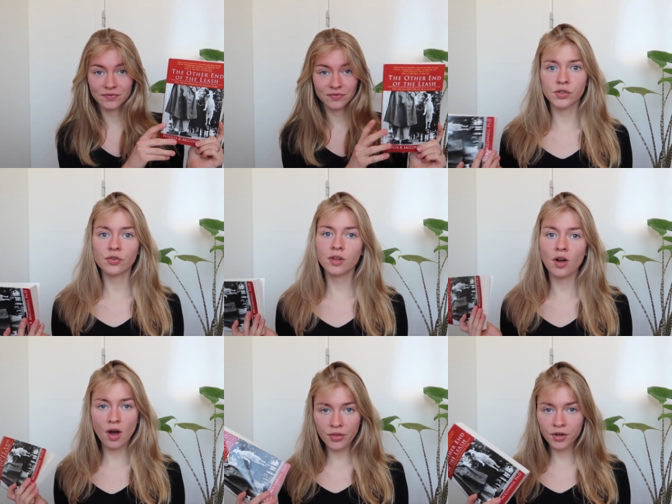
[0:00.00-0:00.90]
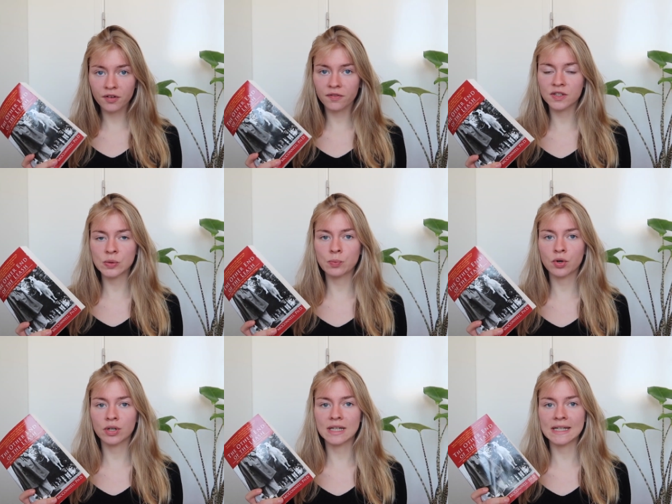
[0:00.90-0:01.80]
So the author of this
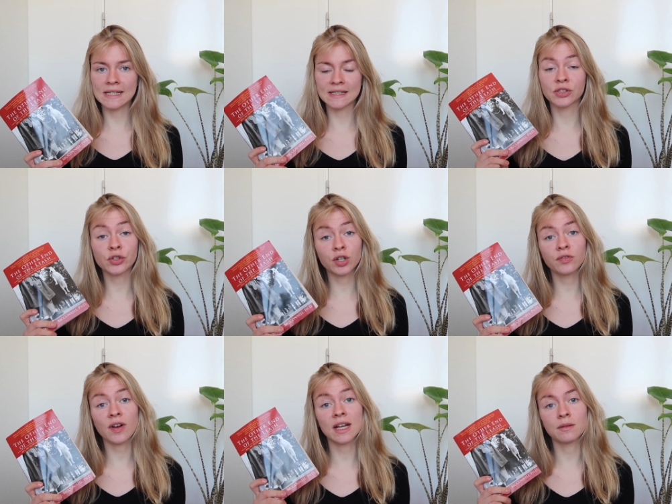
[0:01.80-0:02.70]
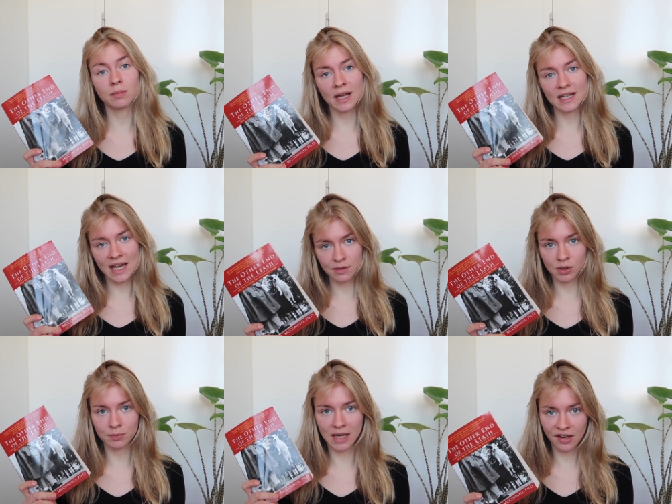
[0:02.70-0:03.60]
book is a certified applied
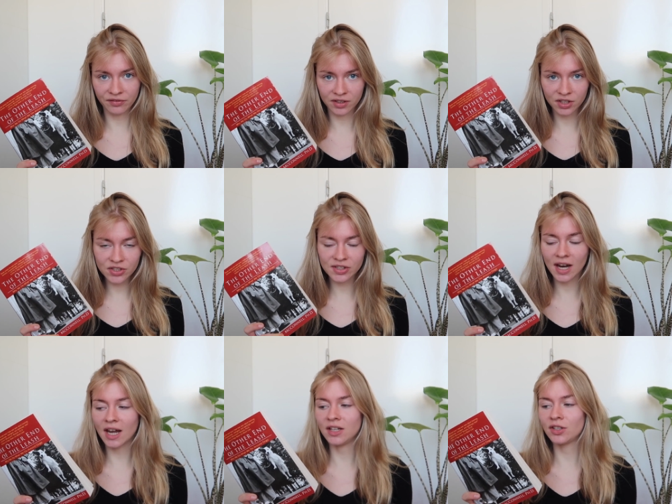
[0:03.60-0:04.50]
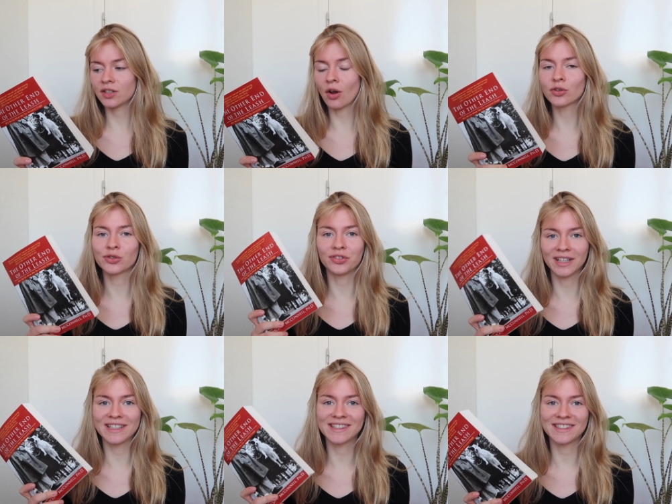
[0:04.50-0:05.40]
animal behaviorist, and you can also
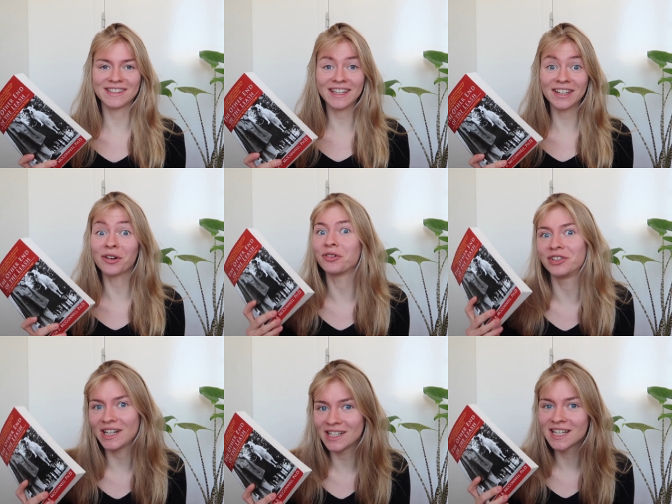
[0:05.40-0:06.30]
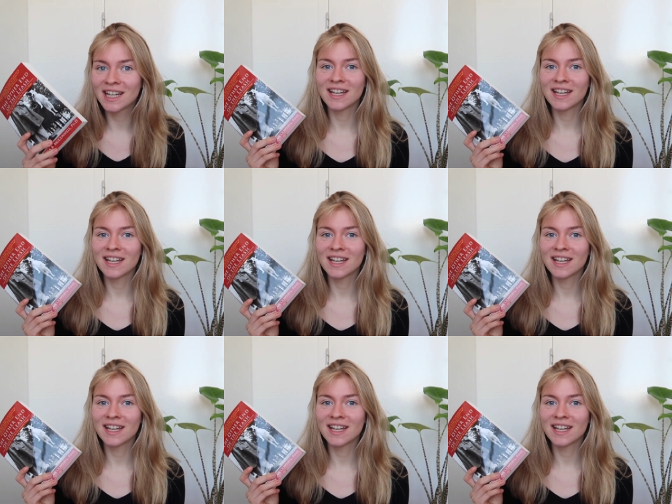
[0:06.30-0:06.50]
really see or read